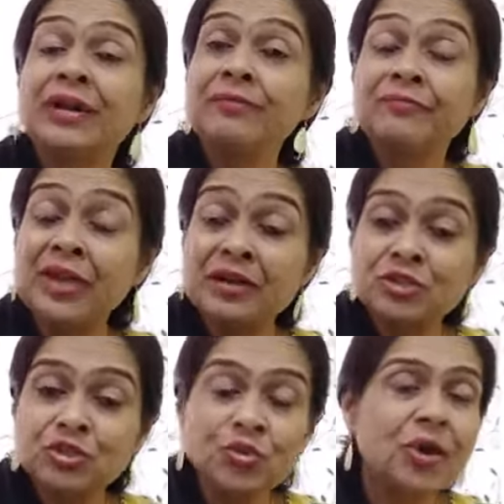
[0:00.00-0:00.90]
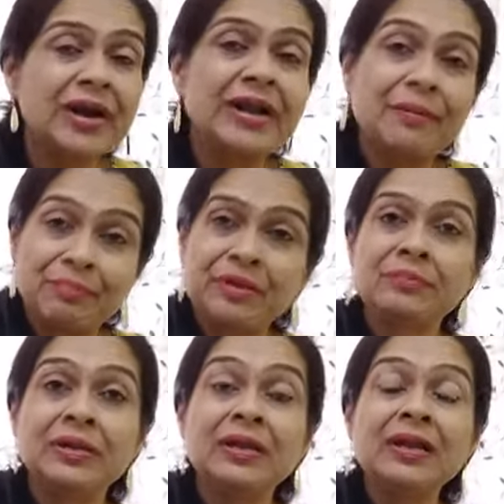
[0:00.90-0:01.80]
we are so
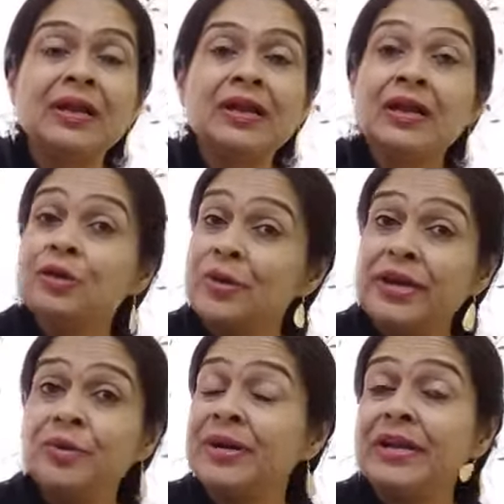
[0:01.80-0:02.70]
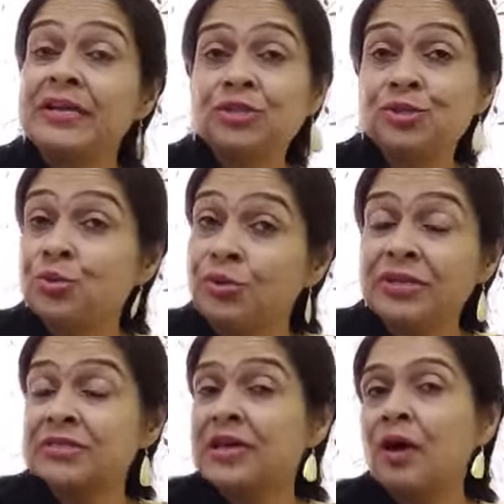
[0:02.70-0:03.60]
adaptable. 2020 has shown
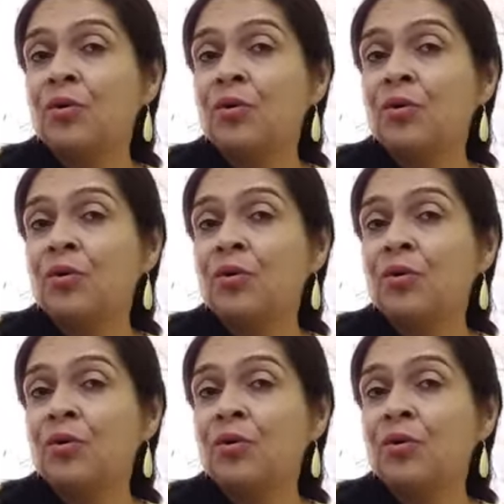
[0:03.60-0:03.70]
us how